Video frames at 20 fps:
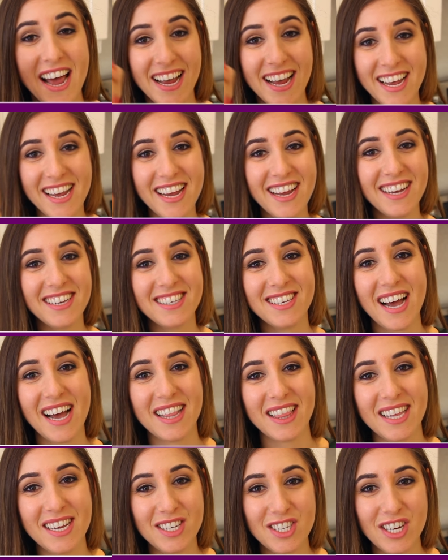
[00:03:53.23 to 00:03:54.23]
he is
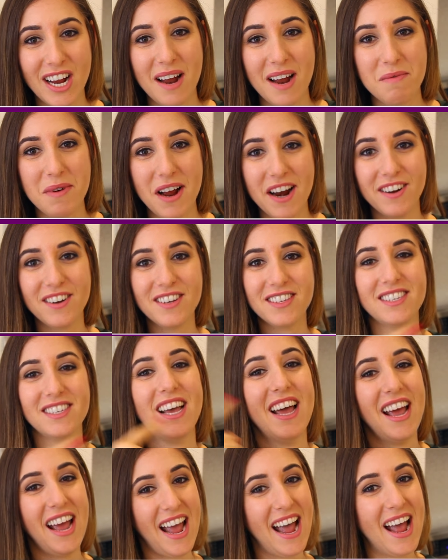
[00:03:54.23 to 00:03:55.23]
at the Chad Reynolds,
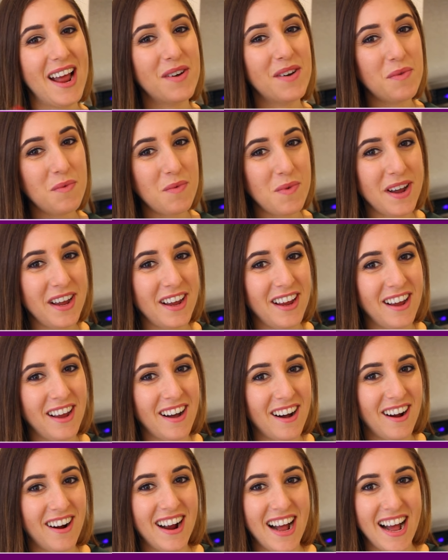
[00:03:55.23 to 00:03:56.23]
and we
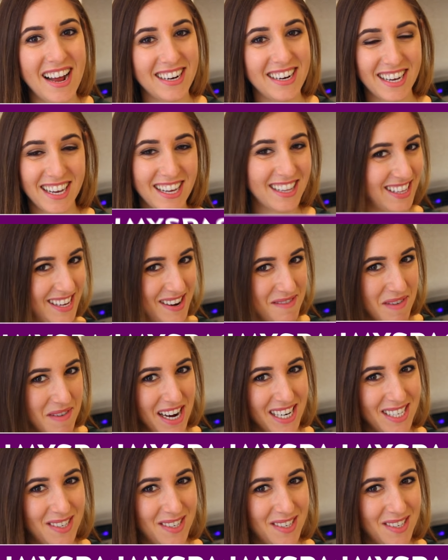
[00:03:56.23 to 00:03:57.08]
are at Clean My